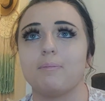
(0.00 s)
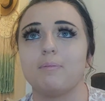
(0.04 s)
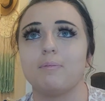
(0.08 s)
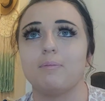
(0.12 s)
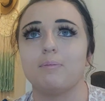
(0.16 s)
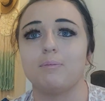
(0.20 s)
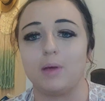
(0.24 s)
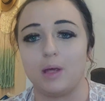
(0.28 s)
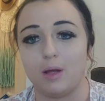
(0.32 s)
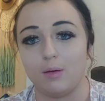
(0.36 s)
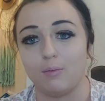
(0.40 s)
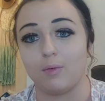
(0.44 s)

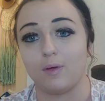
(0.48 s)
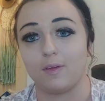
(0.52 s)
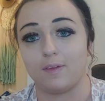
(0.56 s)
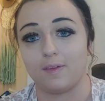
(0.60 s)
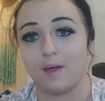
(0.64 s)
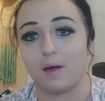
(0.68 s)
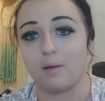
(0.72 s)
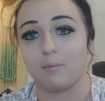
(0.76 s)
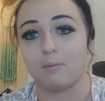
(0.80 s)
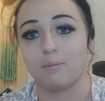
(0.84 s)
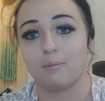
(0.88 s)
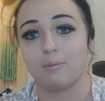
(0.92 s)
being with
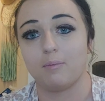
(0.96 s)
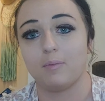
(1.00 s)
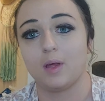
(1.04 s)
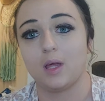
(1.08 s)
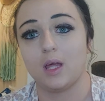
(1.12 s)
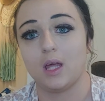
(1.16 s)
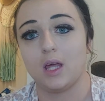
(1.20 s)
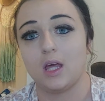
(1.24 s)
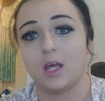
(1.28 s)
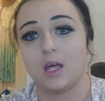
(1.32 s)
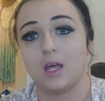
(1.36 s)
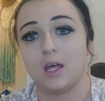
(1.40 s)
them.
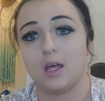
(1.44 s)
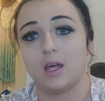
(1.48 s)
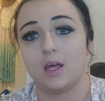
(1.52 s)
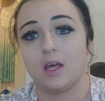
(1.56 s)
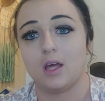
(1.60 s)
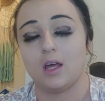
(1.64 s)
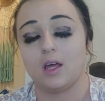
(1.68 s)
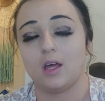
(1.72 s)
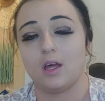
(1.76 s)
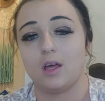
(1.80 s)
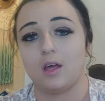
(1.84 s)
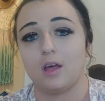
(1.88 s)

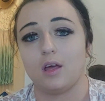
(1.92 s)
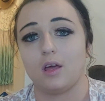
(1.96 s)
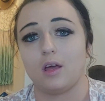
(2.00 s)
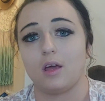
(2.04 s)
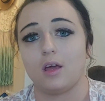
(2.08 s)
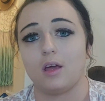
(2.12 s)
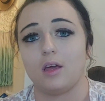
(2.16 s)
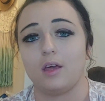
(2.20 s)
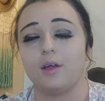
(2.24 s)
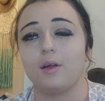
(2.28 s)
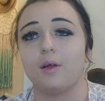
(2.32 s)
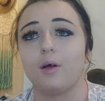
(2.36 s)

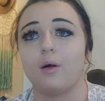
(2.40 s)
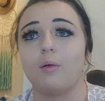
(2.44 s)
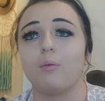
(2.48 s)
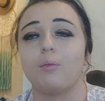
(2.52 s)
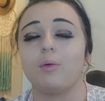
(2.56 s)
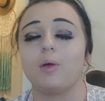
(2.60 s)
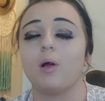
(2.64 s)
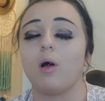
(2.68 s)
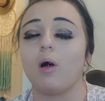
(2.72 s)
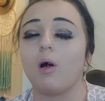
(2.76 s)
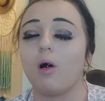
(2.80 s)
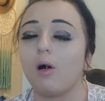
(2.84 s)
You know,
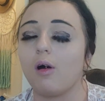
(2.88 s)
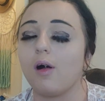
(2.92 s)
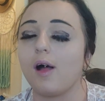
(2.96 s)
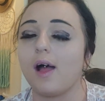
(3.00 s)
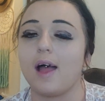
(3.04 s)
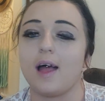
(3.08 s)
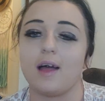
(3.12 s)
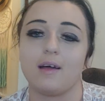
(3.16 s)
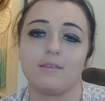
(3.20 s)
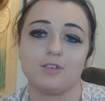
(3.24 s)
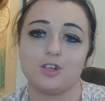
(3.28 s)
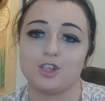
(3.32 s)
we all
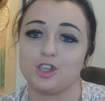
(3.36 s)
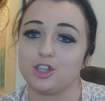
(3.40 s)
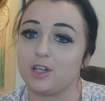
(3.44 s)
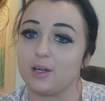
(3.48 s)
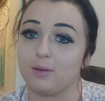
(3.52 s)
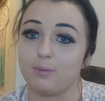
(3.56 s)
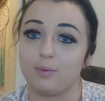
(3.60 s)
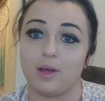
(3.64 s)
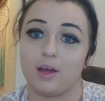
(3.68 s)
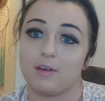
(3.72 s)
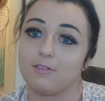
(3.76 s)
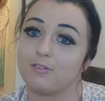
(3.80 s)
have shit
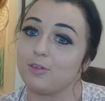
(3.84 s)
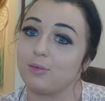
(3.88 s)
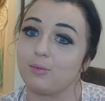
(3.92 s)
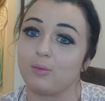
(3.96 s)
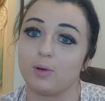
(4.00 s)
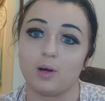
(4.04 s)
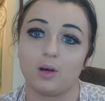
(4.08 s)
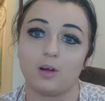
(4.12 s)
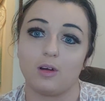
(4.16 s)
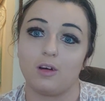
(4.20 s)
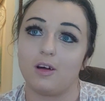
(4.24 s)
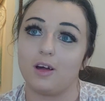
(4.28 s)
we have to
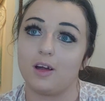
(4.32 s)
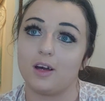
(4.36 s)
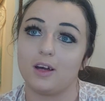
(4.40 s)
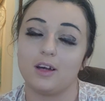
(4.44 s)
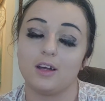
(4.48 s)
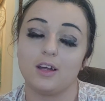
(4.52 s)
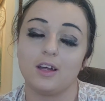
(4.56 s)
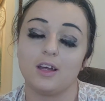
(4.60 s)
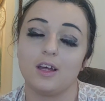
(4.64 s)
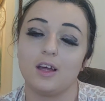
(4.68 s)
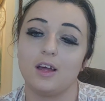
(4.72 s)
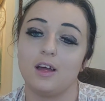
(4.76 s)
work on.
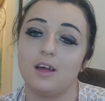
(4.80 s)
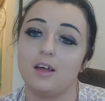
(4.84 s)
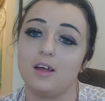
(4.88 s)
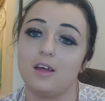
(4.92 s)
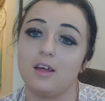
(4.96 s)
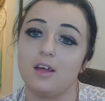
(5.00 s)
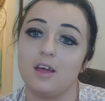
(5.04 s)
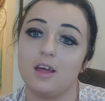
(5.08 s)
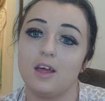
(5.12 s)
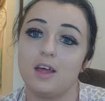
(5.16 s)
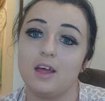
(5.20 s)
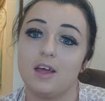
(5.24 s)

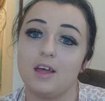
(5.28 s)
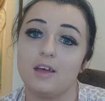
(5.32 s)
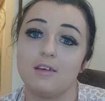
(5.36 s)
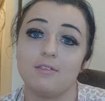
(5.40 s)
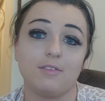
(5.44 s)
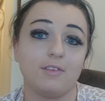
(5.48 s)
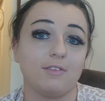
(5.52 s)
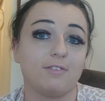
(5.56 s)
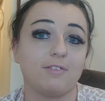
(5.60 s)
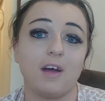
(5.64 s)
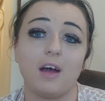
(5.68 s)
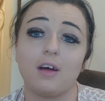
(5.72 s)
If
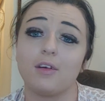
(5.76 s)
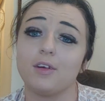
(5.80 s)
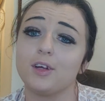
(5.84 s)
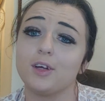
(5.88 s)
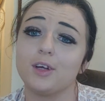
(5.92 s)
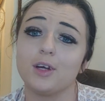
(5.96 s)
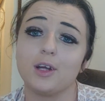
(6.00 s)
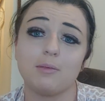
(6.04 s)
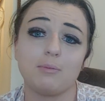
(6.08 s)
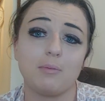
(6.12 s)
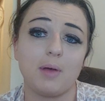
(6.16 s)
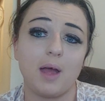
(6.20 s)
you found a
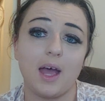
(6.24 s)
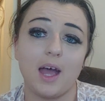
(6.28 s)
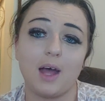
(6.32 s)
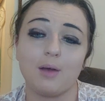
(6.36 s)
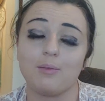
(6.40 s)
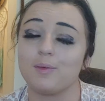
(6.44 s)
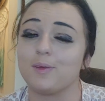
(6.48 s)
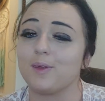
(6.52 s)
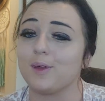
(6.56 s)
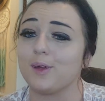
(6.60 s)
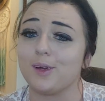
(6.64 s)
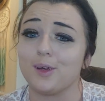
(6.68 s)
good man
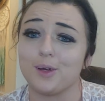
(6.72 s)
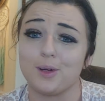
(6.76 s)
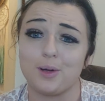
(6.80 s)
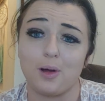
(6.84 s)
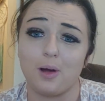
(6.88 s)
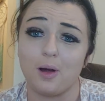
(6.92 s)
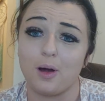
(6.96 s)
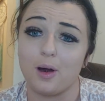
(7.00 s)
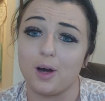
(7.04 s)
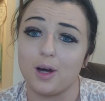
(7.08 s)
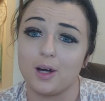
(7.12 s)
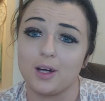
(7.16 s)
with a good
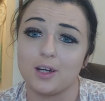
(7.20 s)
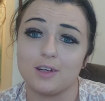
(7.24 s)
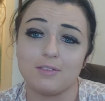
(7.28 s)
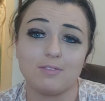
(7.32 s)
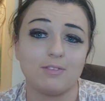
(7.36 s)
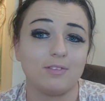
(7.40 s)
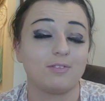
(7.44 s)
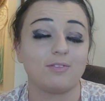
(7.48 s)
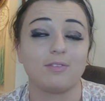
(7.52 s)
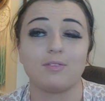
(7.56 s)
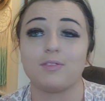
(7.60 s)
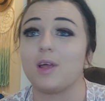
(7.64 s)
heart,
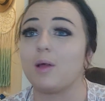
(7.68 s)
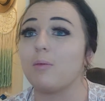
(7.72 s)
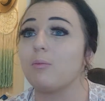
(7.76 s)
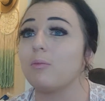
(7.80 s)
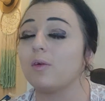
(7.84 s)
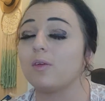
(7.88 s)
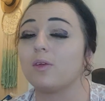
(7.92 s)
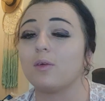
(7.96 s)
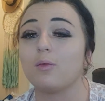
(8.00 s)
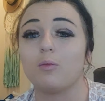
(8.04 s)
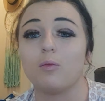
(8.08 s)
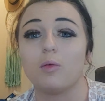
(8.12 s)
same
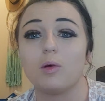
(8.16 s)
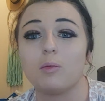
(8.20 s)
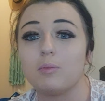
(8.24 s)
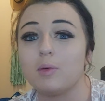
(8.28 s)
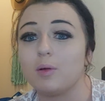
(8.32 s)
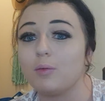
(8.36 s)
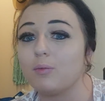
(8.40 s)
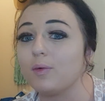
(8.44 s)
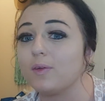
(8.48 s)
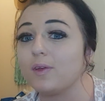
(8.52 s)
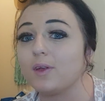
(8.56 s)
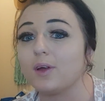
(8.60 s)
with a
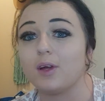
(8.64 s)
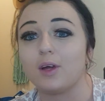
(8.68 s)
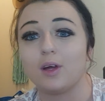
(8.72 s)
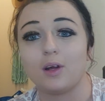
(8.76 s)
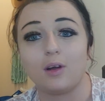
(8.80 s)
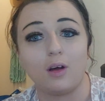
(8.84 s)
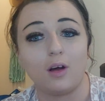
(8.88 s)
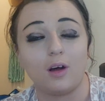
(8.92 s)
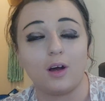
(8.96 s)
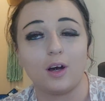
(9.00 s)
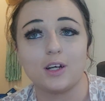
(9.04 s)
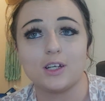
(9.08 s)
woman with a good
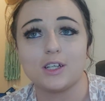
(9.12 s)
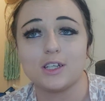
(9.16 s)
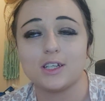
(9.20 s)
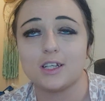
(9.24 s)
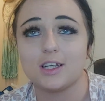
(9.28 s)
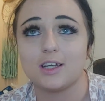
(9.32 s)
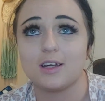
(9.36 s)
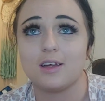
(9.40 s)
heart,